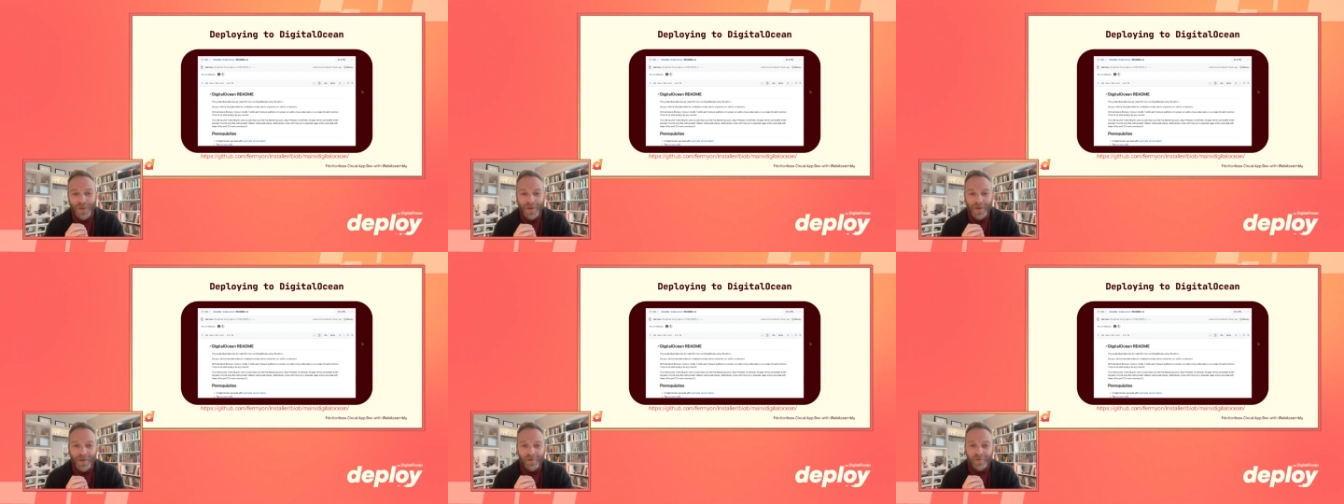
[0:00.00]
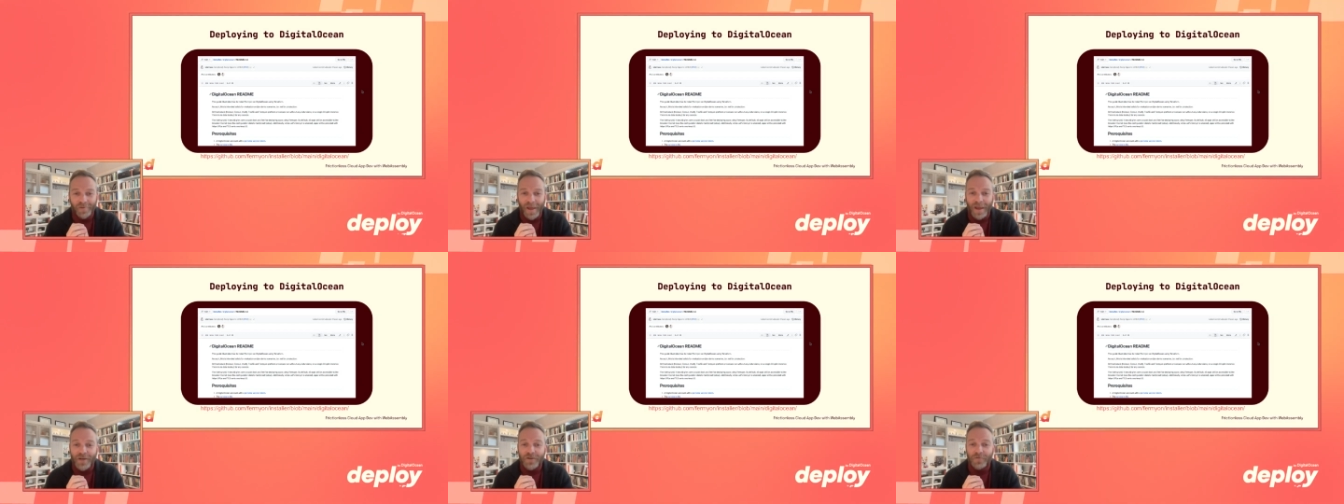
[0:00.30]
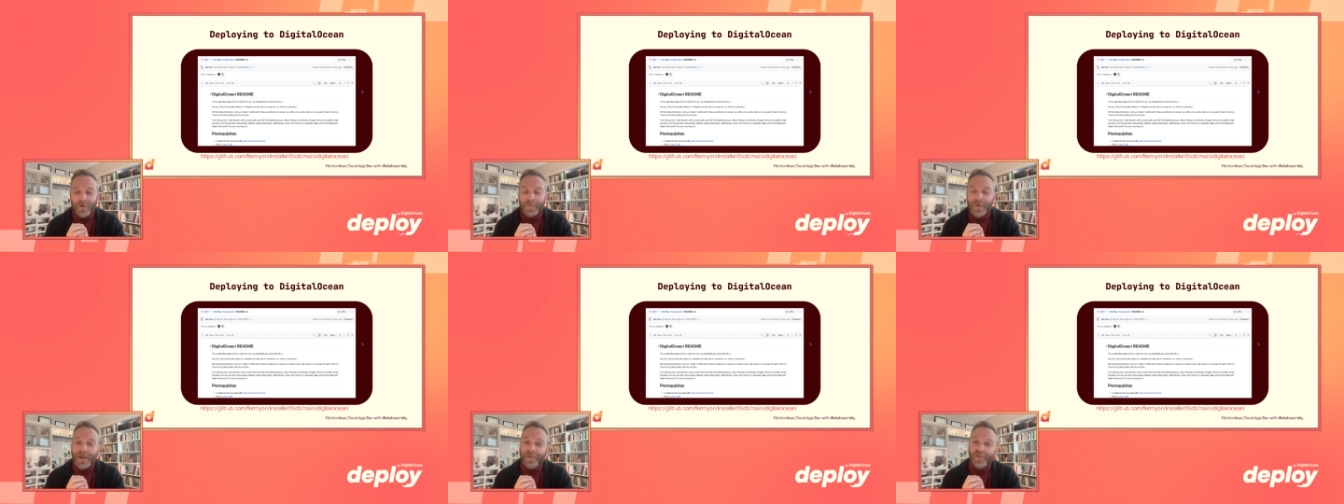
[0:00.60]
slash
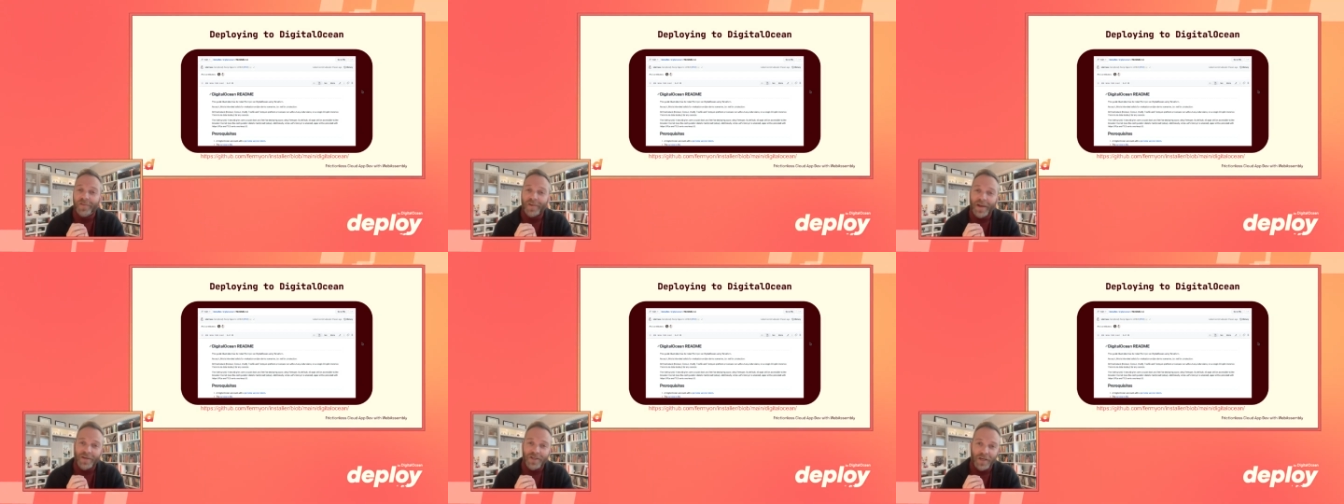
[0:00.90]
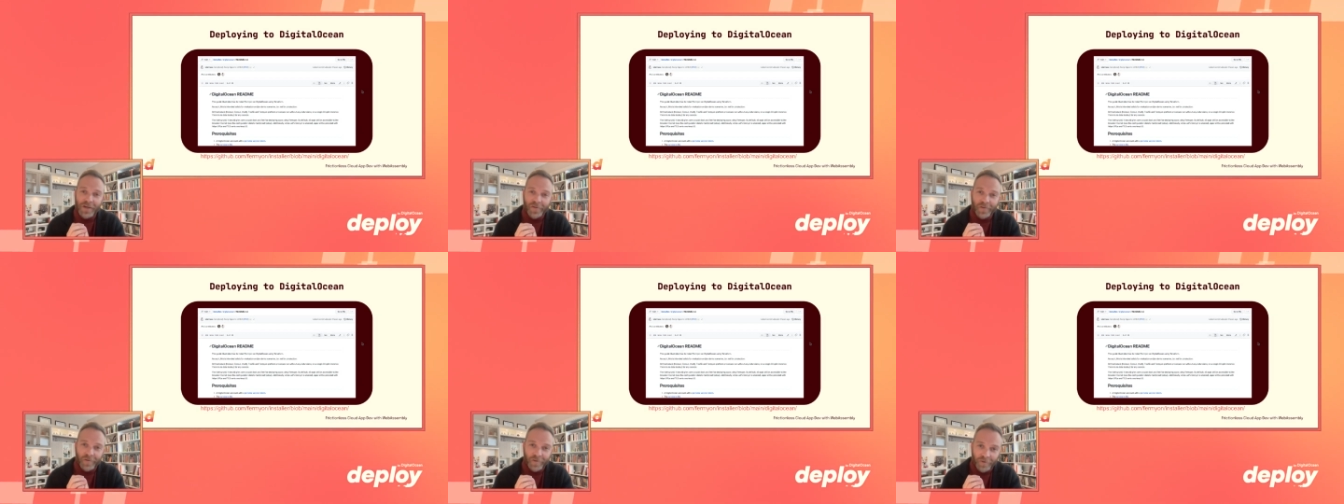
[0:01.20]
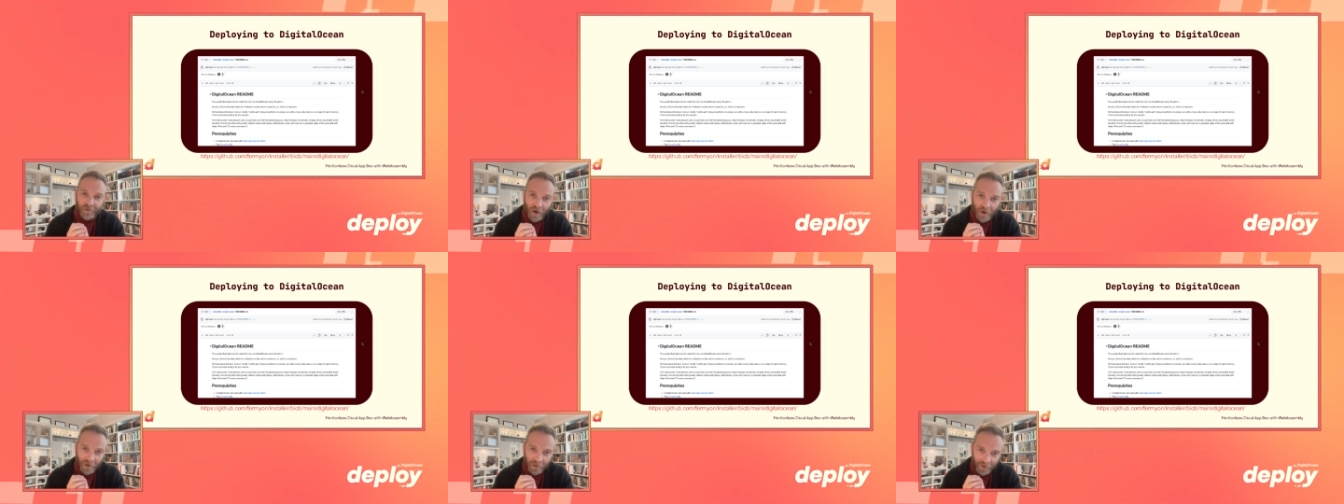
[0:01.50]
Fermyon slash
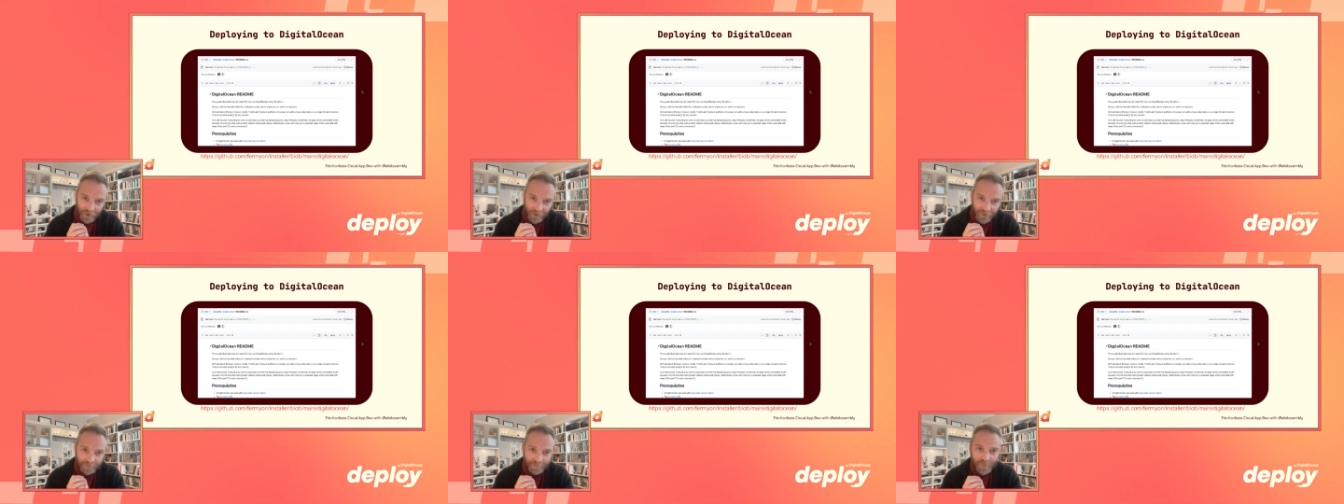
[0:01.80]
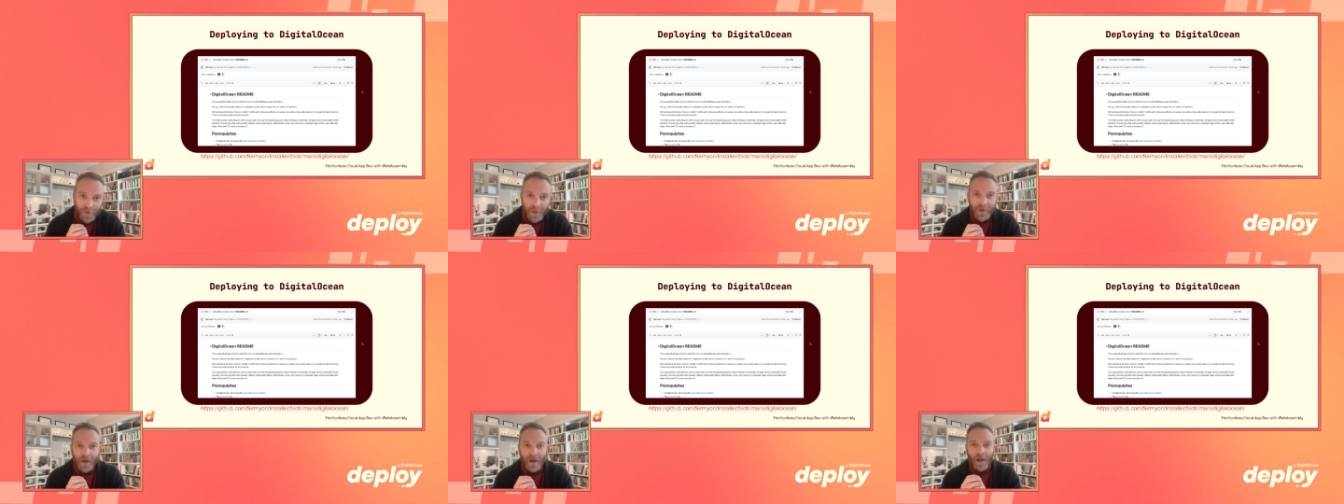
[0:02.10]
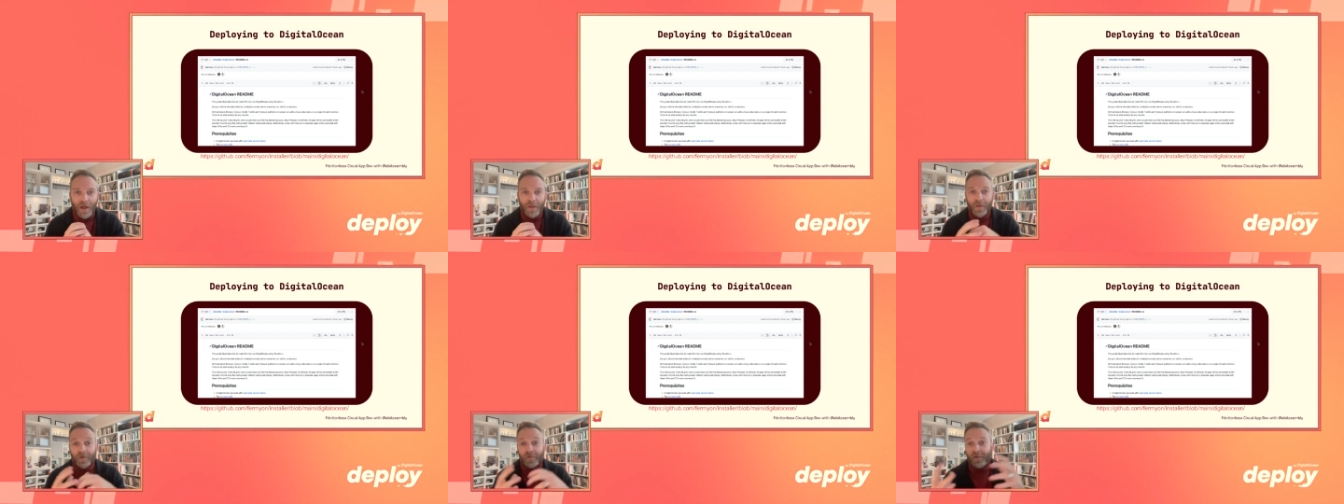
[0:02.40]
installer,
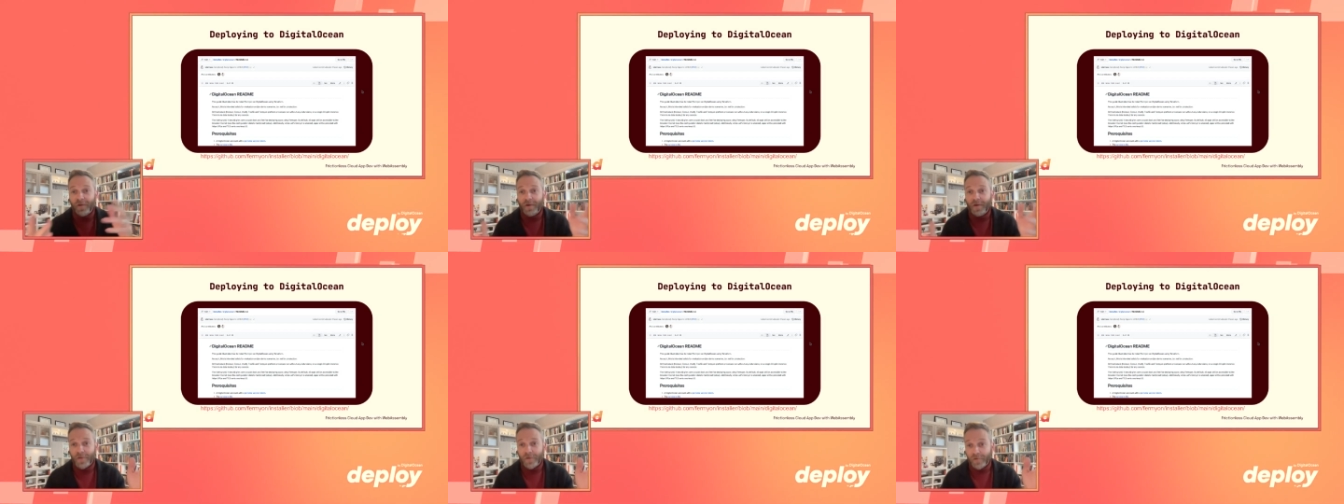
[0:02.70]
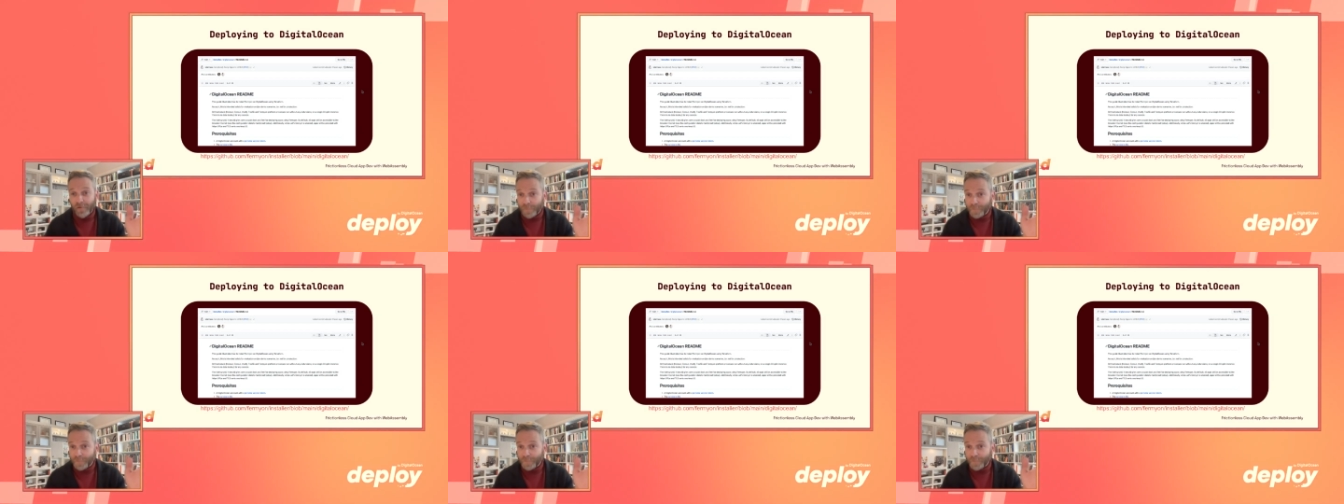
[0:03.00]
uh, there's, an, there's a